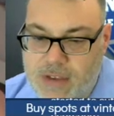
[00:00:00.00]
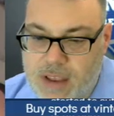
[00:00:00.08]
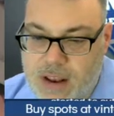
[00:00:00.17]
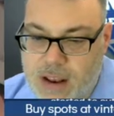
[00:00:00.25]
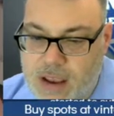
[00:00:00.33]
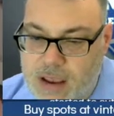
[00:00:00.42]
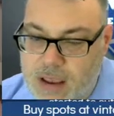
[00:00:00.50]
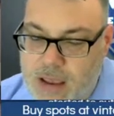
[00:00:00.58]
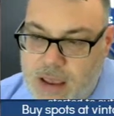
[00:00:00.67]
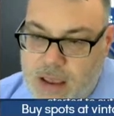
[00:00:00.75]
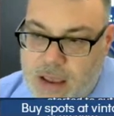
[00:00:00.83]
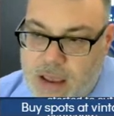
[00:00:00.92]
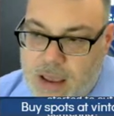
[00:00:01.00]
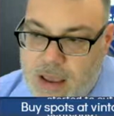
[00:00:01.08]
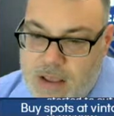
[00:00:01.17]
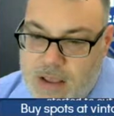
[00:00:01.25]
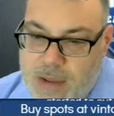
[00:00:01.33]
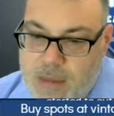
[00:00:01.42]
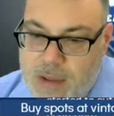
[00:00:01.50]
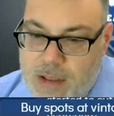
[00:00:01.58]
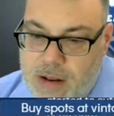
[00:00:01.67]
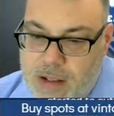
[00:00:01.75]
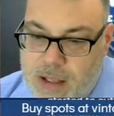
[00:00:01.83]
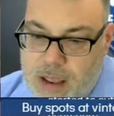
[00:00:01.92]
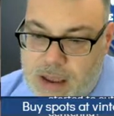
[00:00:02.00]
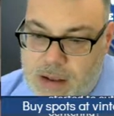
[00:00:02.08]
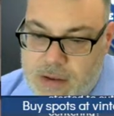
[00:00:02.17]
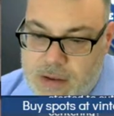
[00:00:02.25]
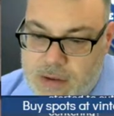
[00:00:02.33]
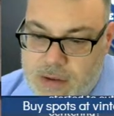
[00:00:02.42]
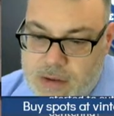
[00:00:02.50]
You guys can. It can be a little